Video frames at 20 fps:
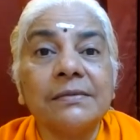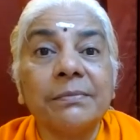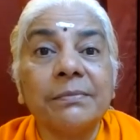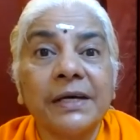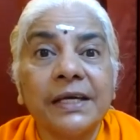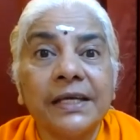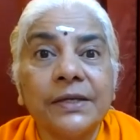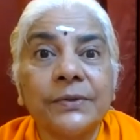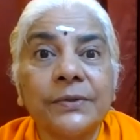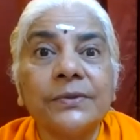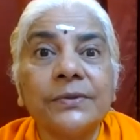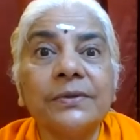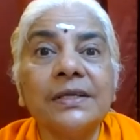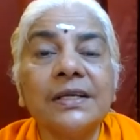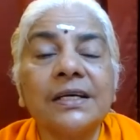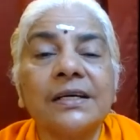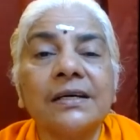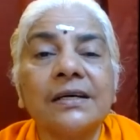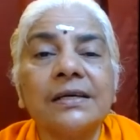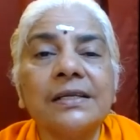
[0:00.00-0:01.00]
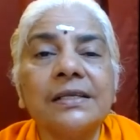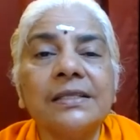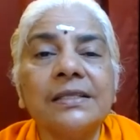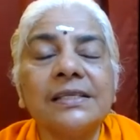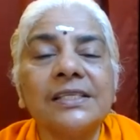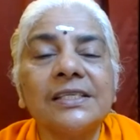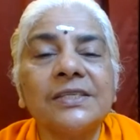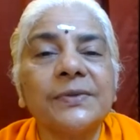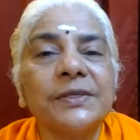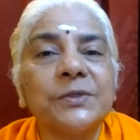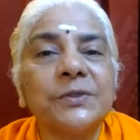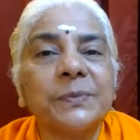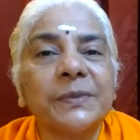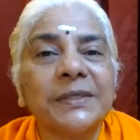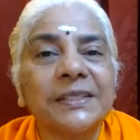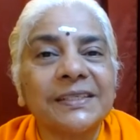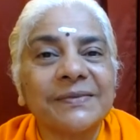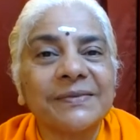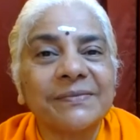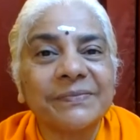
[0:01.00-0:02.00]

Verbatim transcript: my own Ananda Swarupa.